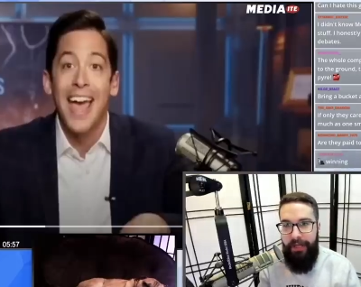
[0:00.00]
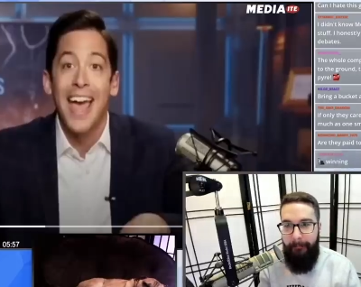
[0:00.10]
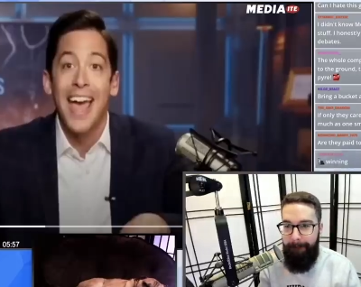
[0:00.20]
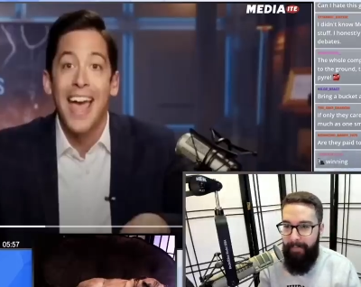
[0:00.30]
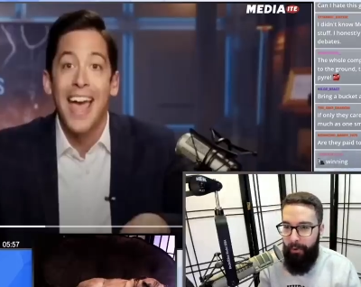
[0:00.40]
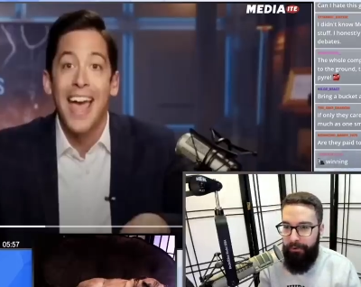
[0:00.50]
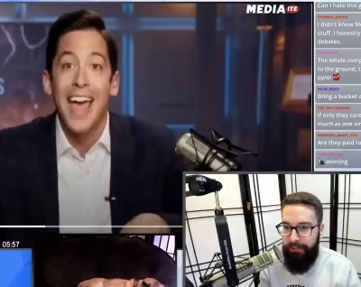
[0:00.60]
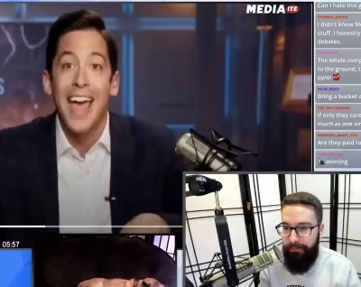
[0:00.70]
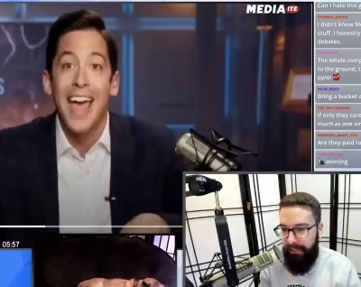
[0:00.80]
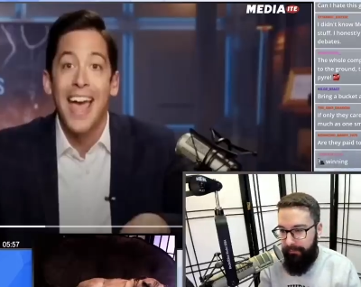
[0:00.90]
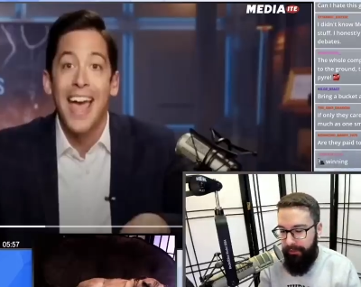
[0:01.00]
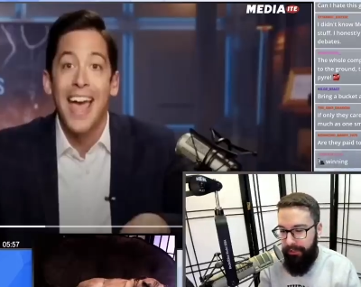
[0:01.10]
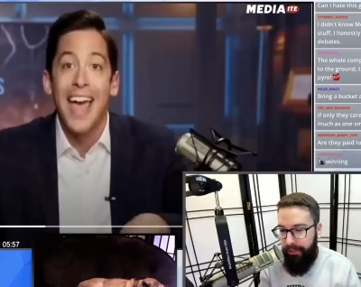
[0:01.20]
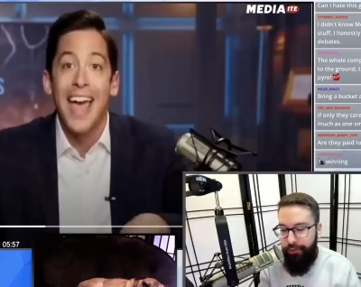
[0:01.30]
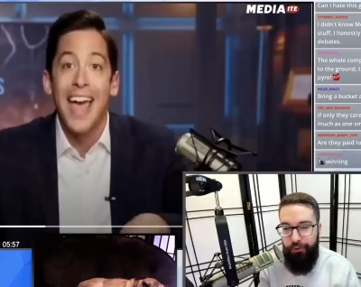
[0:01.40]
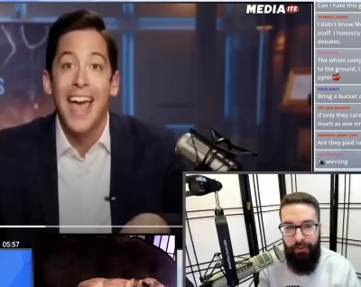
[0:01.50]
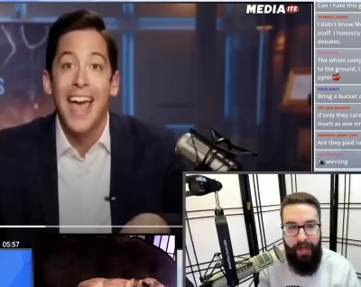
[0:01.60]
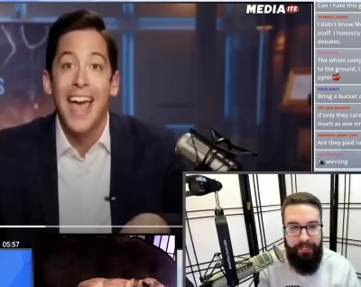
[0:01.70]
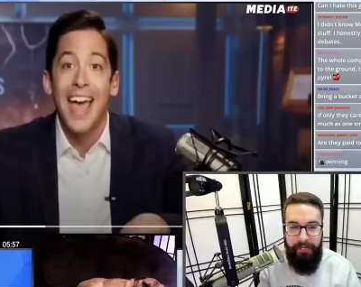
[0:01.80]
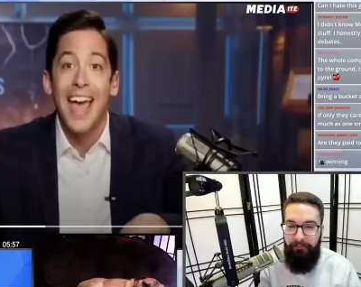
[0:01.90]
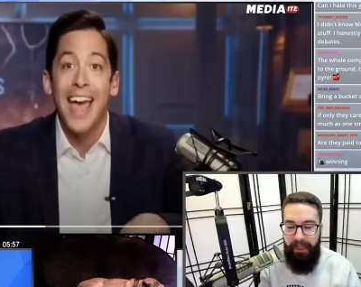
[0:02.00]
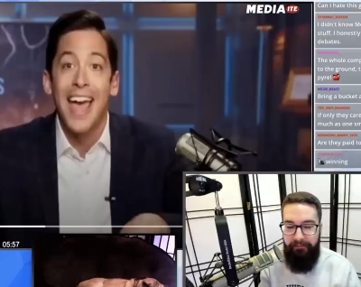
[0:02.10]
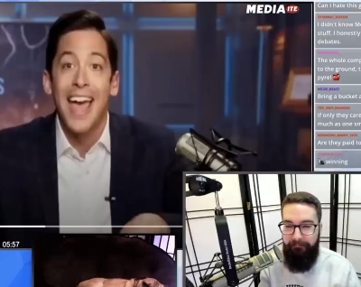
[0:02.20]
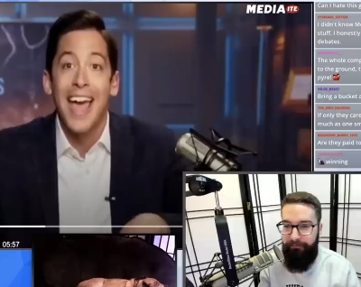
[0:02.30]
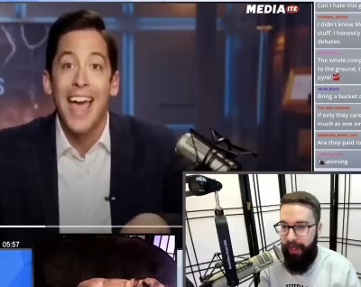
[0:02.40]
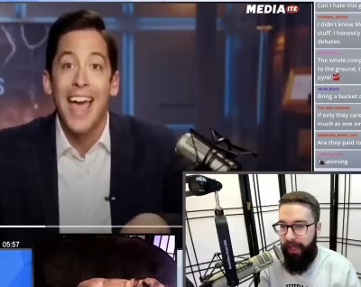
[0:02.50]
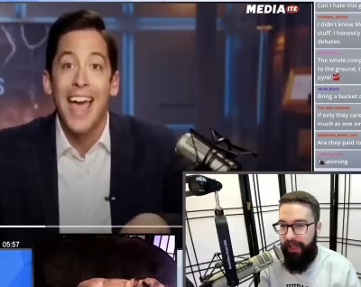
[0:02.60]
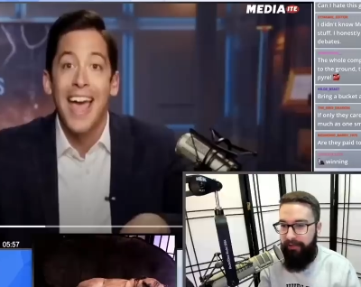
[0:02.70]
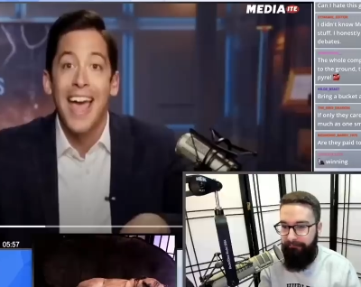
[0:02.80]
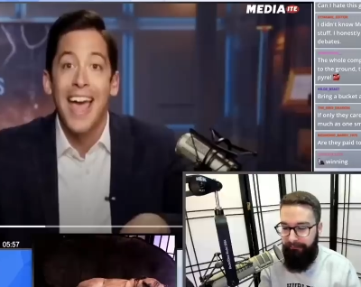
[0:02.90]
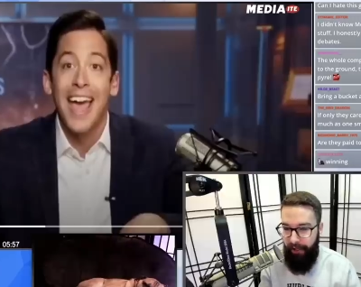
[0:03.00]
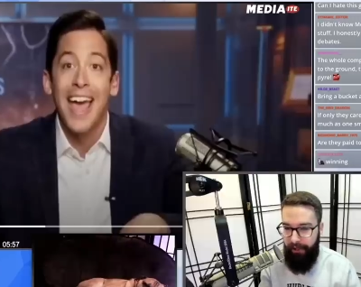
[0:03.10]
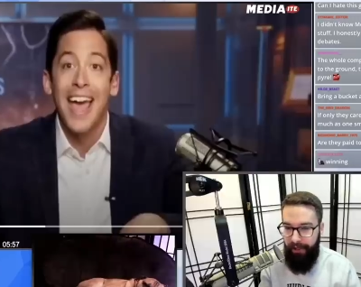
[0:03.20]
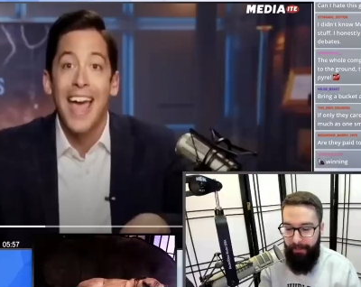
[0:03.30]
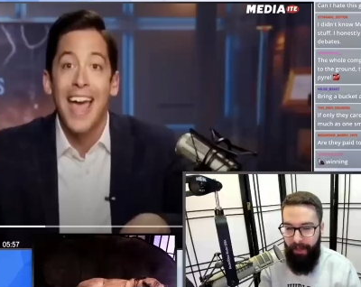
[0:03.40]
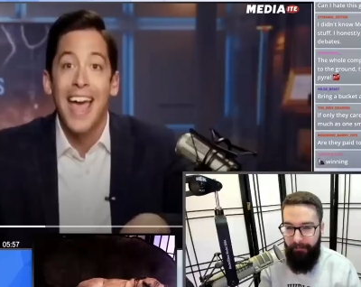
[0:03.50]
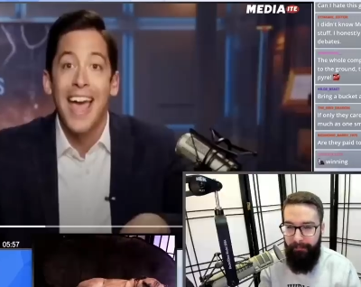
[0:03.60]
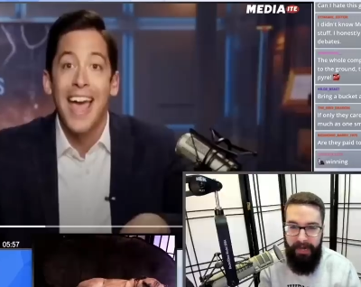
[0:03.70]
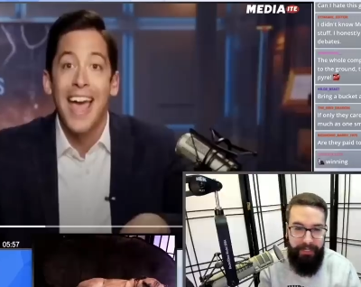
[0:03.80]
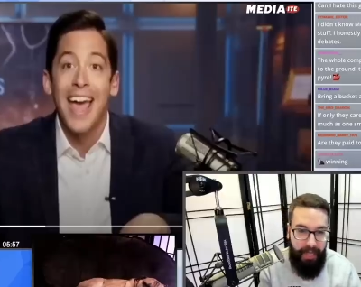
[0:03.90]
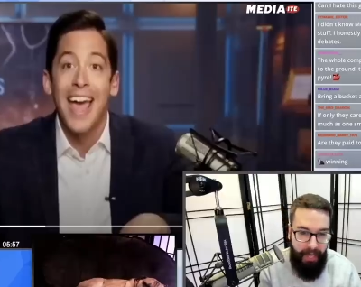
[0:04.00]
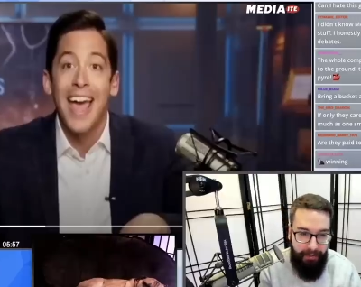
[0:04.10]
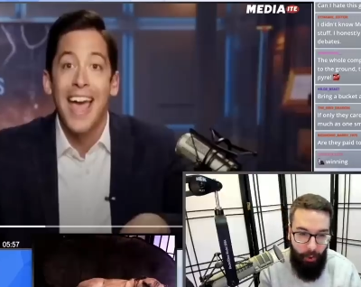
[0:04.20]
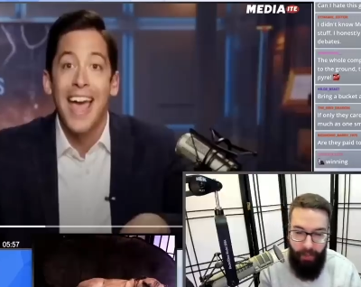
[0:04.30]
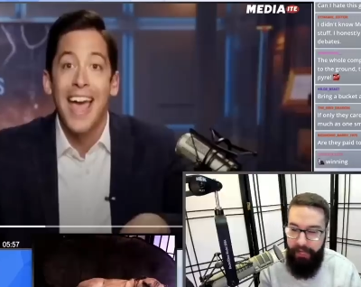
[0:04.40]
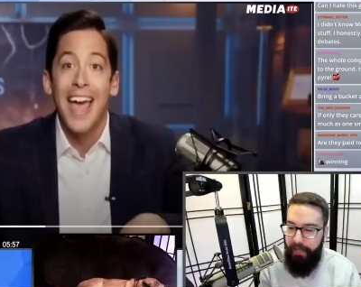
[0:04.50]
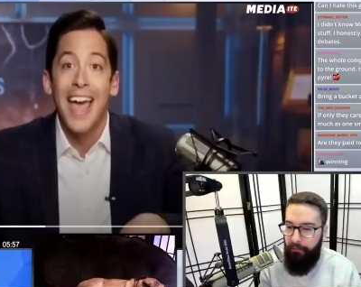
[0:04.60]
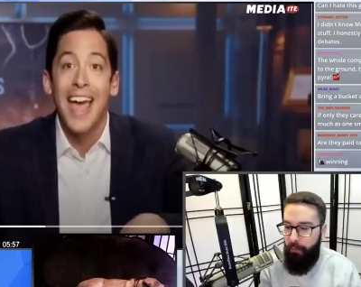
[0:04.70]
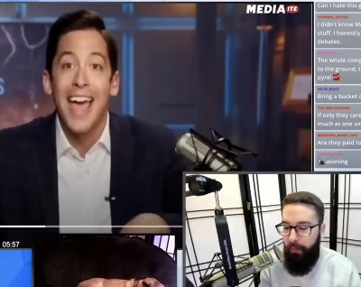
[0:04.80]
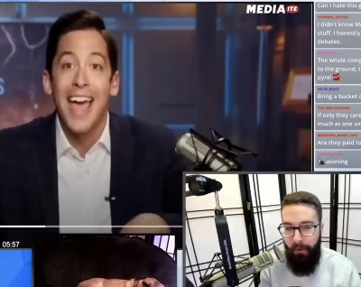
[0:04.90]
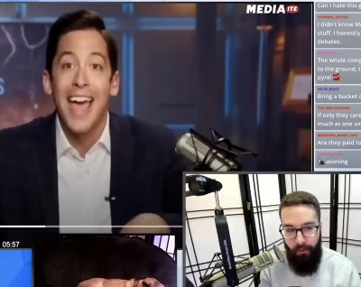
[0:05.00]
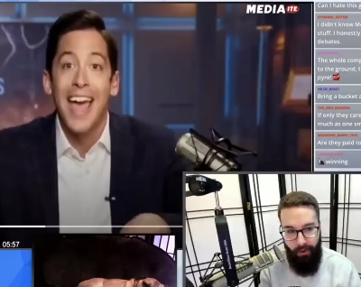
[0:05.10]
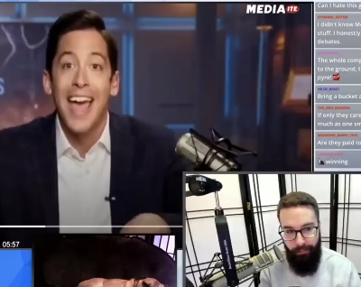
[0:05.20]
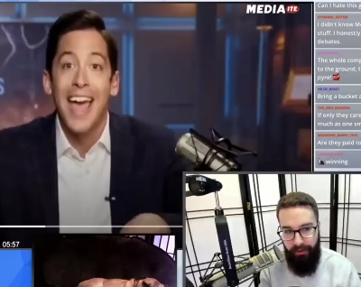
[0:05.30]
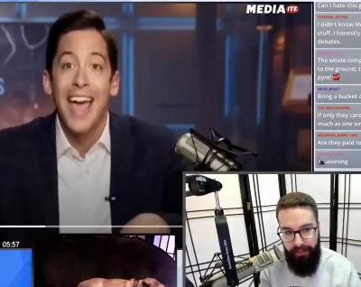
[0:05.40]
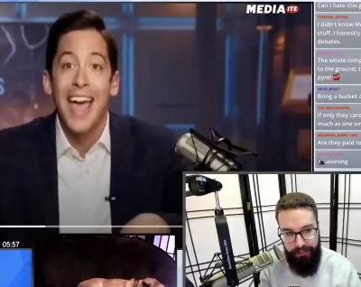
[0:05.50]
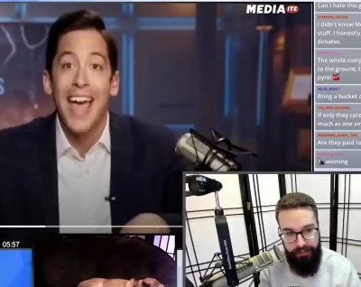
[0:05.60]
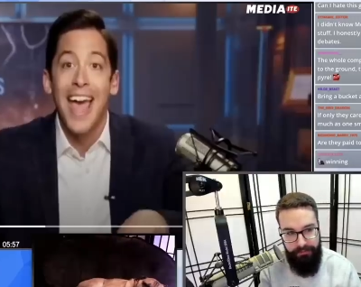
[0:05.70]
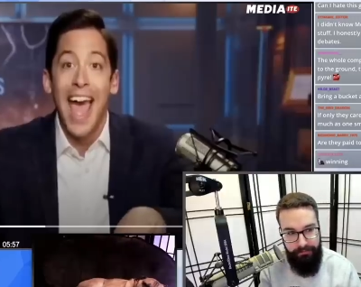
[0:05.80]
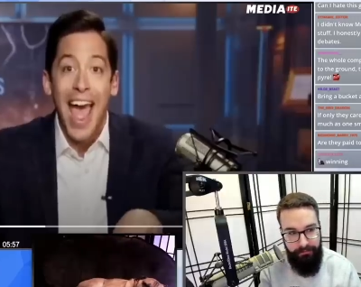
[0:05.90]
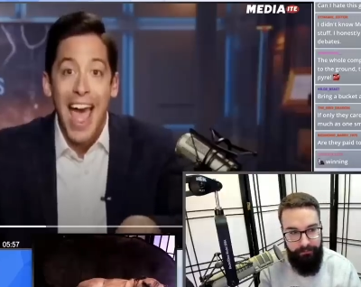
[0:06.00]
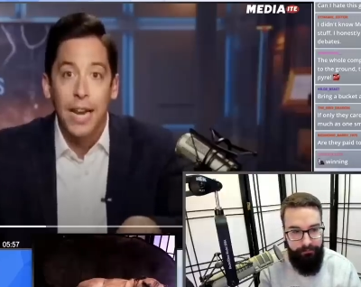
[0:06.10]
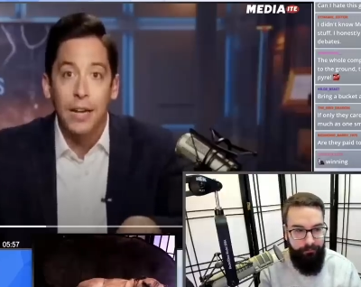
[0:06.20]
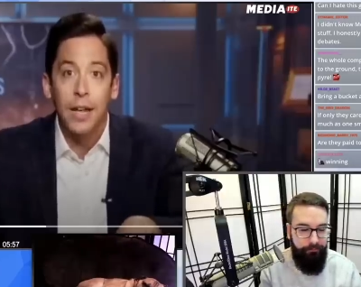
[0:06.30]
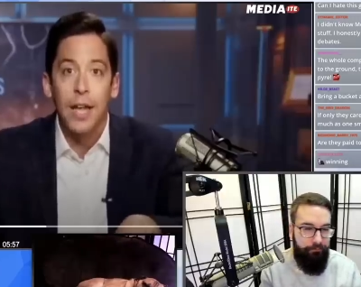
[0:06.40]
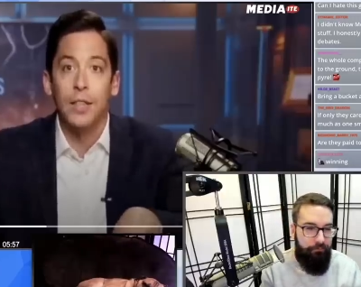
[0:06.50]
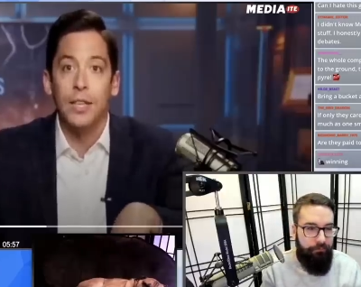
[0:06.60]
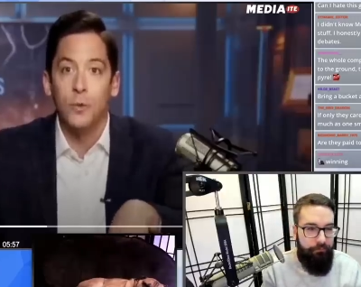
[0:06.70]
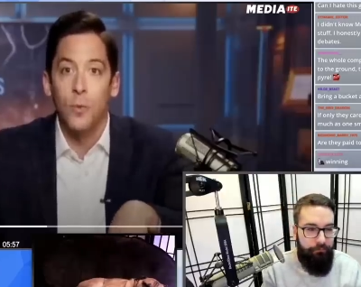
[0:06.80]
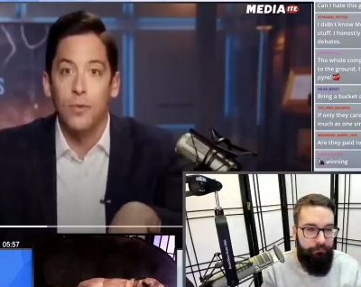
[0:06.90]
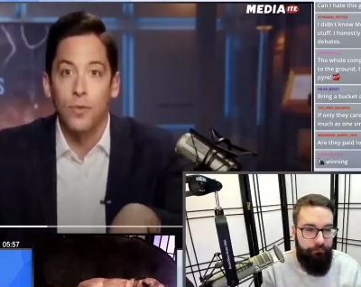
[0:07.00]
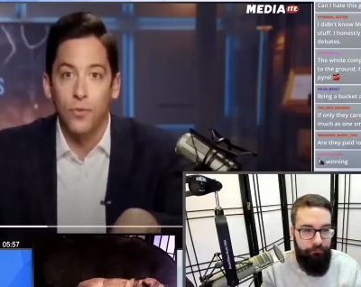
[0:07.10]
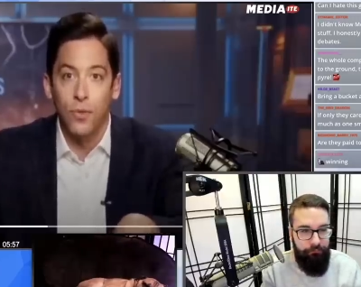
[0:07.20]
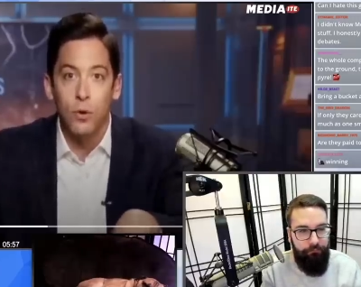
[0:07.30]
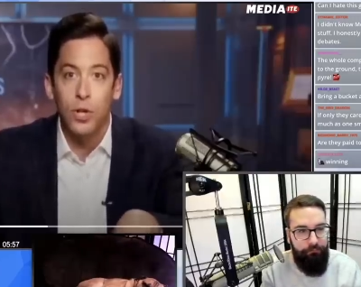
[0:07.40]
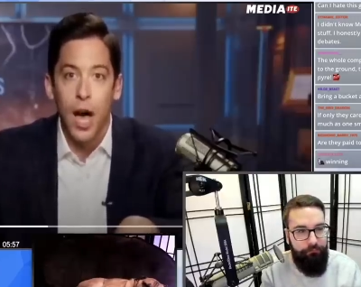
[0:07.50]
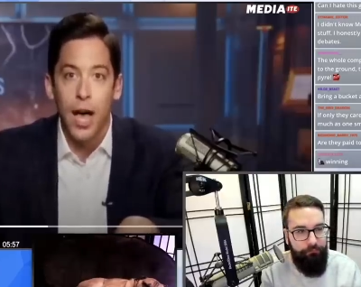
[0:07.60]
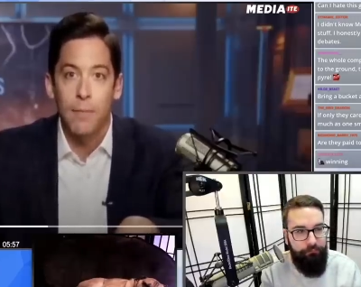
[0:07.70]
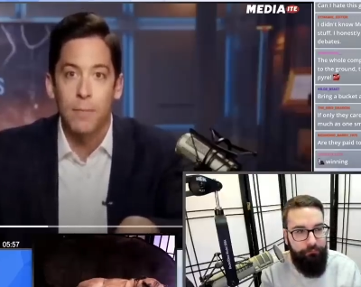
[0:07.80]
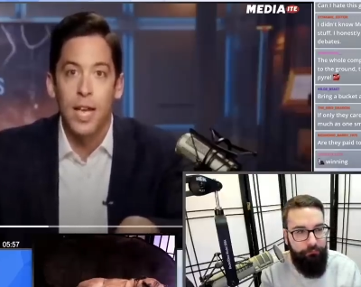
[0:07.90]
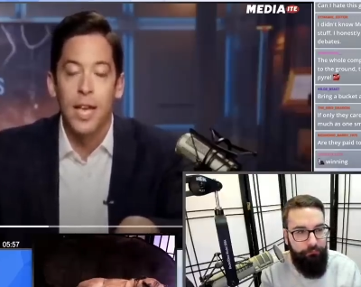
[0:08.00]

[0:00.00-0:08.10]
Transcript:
Speaker 1: most people do not give a flying fuck about Bud Light or any other woke corporation. And this is one of the few
Speaker 2: times